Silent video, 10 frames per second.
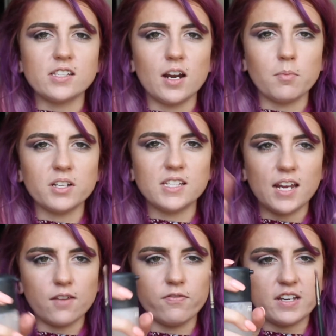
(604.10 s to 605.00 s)
so now I'm going to
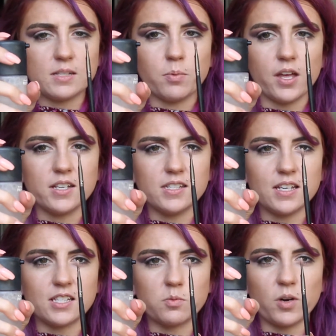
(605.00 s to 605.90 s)
take Fix
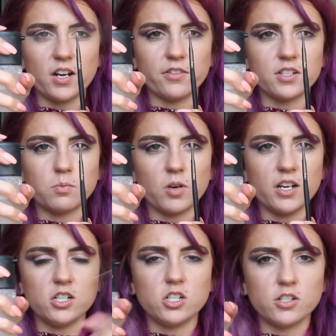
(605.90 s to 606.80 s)
Plus and spray it on this
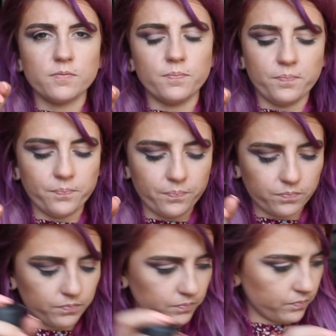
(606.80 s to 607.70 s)
brush.
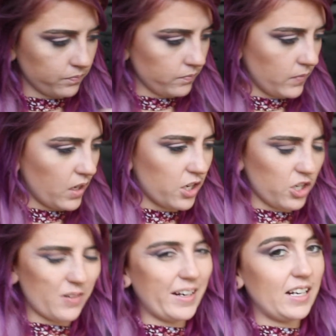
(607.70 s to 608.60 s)

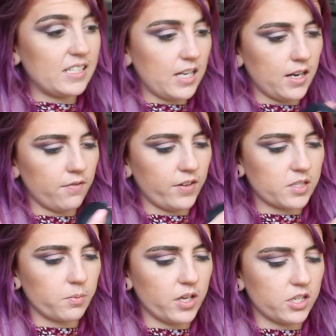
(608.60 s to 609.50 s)
You don't need a ton of
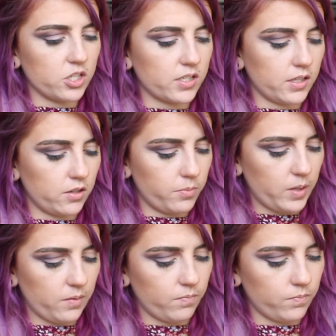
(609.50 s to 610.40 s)
Fix Plus, just a little
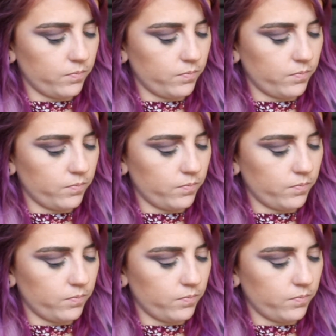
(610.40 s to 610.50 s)
bit.